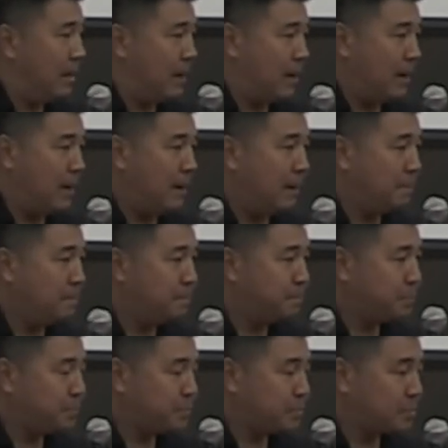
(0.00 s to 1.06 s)

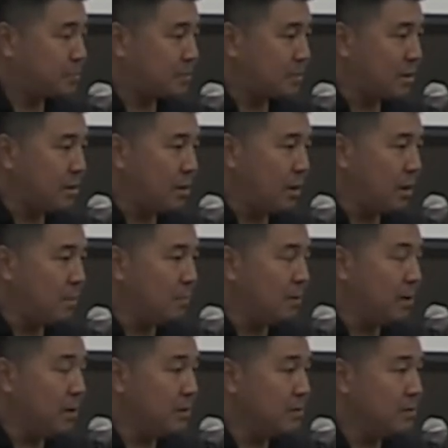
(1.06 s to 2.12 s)
Um,
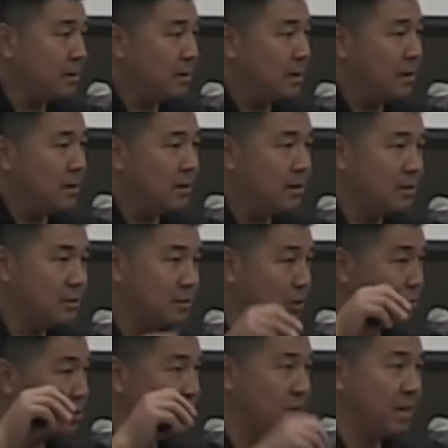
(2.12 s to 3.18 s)
and uh, so
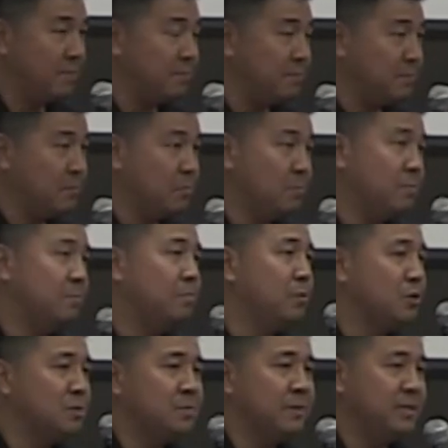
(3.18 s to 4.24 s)
she kept
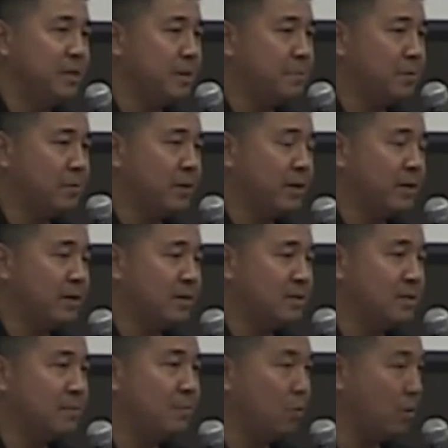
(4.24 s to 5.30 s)
pushing me deeper, and at
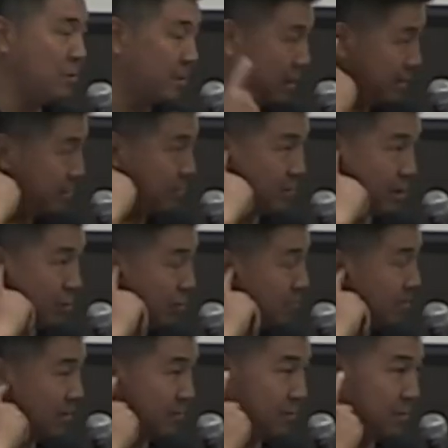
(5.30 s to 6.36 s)
some point I, heard, I heard
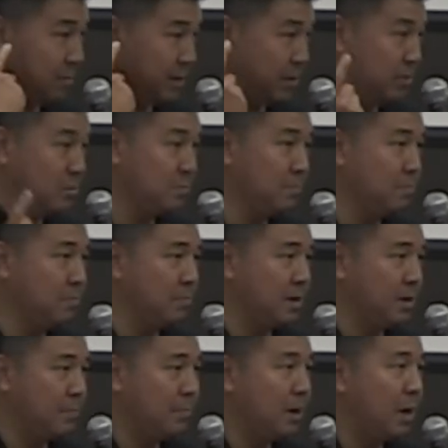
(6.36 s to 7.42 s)
my, felt my ears
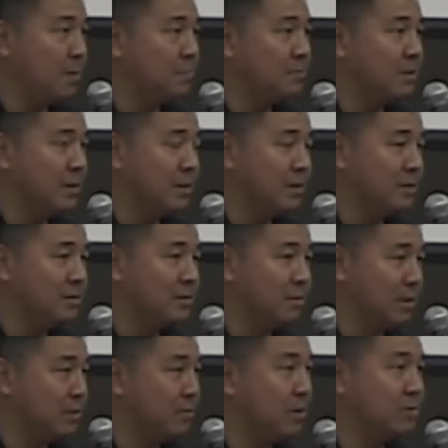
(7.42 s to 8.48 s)
uh, pop, and so
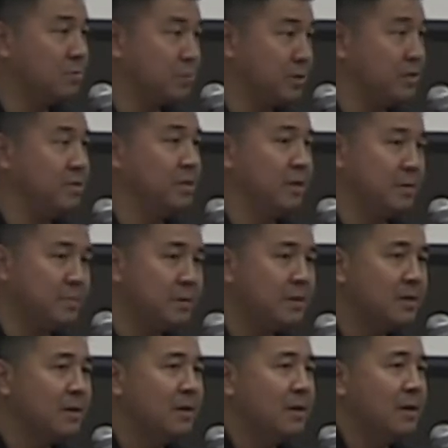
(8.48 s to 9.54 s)
I knew I was pretty deep.
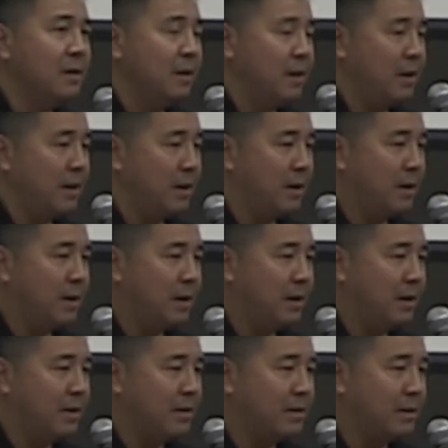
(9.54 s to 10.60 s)
Uh,
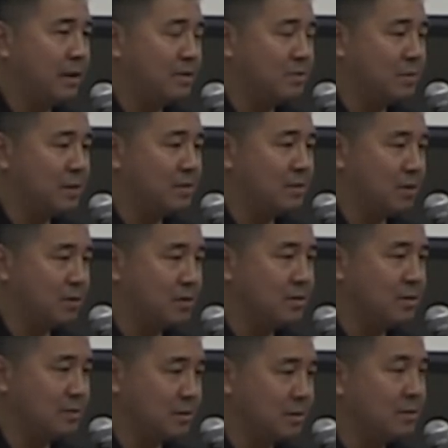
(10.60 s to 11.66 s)
and that's when I started to
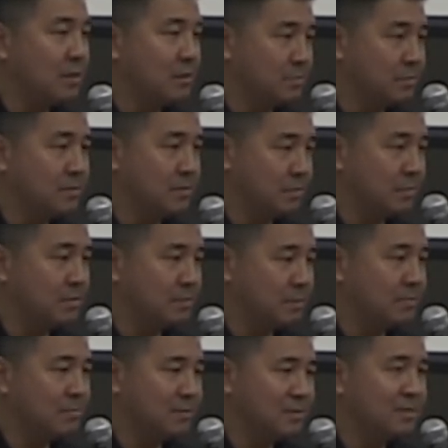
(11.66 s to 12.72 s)
think, oh,
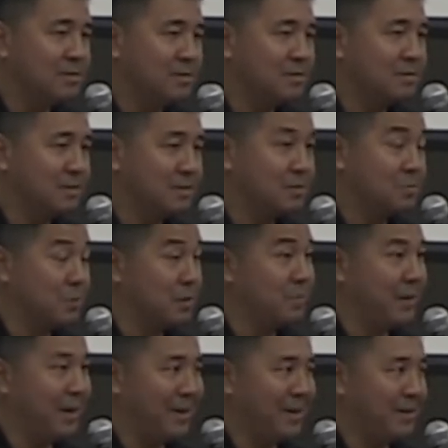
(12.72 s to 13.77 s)
th this is this is pretty
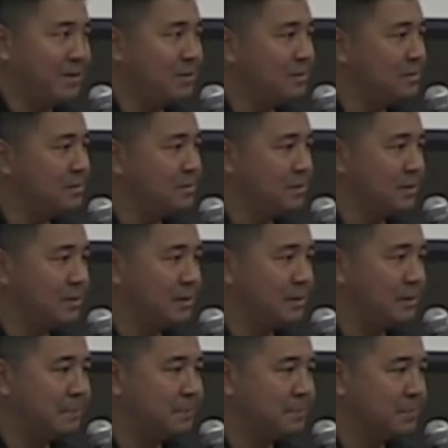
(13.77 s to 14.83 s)
bad. Um,